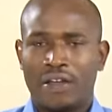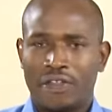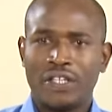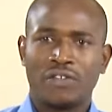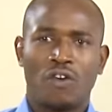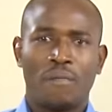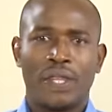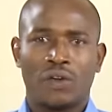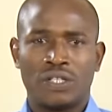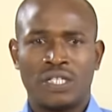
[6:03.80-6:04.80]
these four
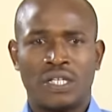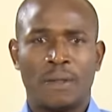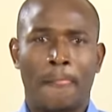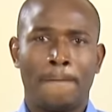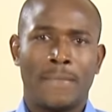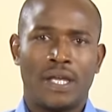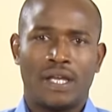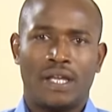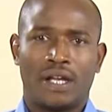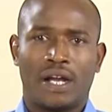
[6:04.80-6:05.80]
methods
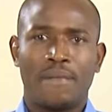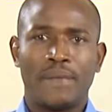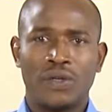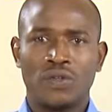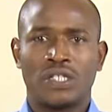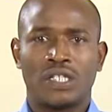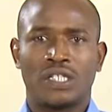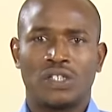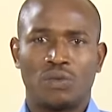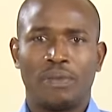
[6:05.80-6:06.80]
can be used
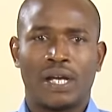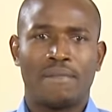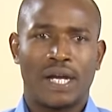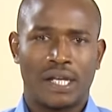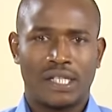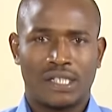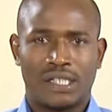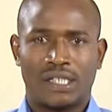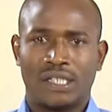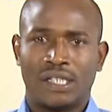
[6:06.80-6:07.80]
to make a
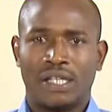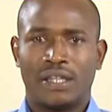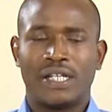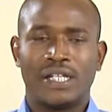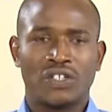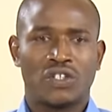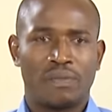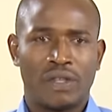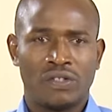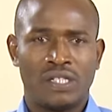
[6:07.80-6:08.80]
magnet. The induction
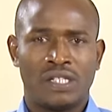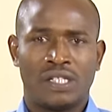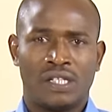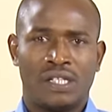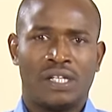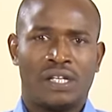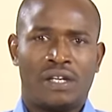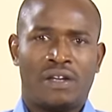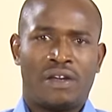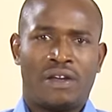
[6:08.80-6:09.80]
method,
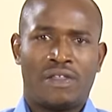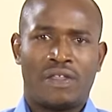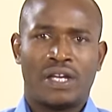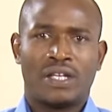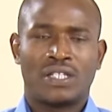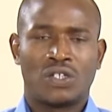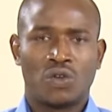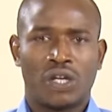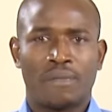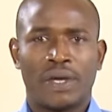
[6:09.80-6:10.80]
the
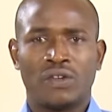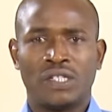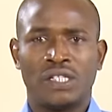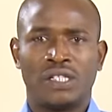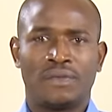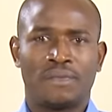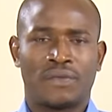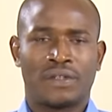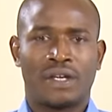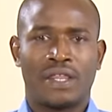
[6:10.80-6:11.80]
stroking method,
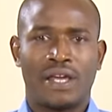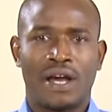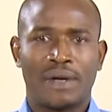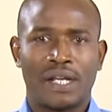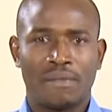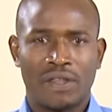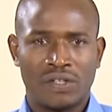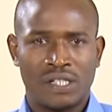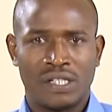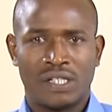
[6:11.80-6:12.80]
the hammering
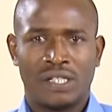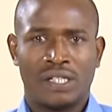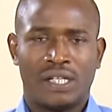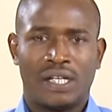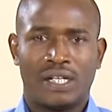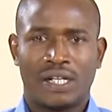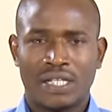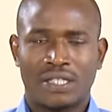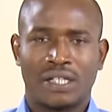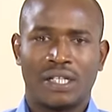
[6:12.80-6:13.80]
method, and
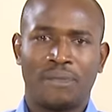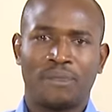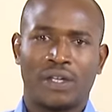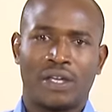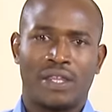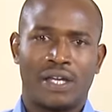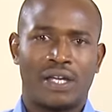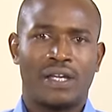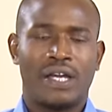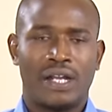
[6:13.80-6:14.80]
lastly,
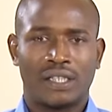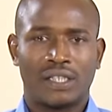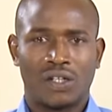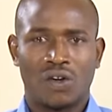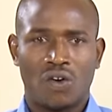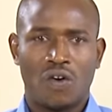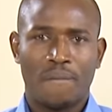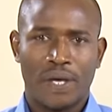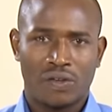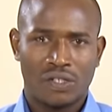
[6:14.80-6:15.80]
the electrical
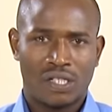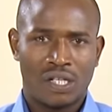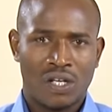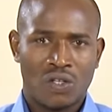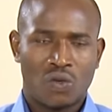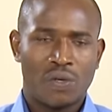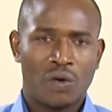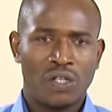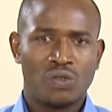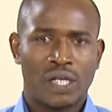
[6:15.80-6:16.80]
method. So we are
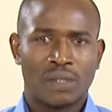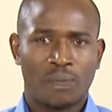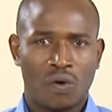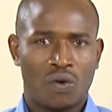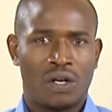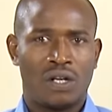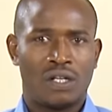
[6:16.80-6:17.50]
going to explore